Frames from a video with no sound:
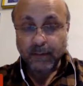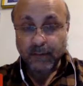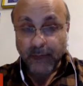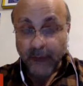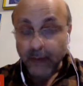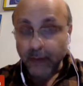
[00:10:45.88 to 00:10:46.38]

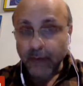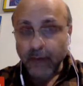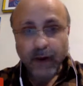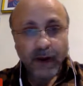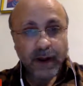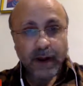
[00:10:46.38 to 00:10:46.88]
value
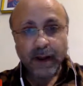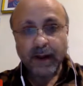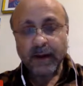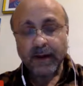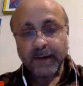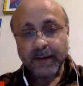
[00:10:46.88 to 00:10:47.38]
your
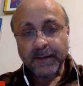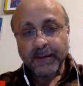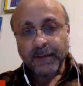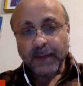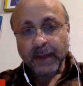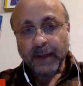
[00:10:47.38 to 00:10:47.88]
idea
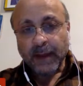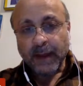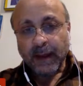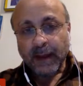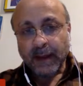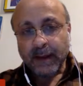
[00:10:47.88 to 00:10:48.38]

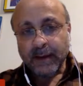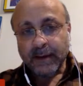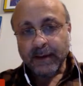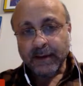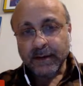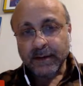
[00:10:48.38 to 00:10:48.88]

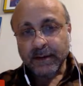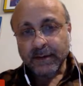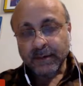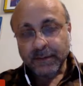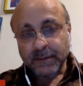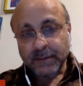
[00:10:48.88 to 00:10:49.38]
and
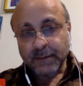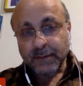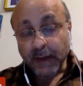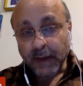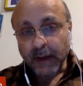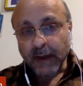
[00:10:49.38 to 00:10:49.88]

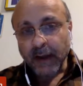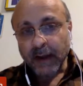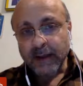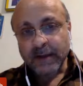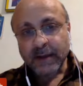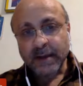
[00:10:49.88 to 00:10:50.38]

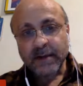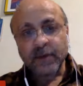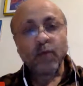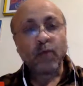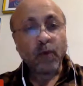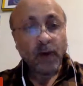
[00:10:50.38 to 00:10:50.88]
recognize it,
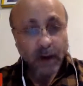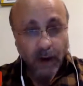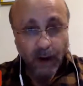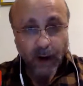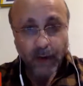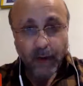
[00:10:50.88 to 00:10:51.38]
work
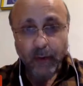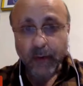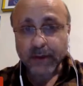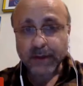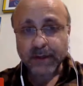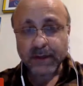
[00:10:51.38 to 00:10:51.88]
hard
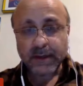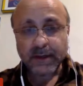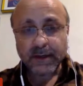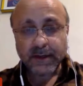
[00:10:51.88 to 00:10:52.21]
towards it,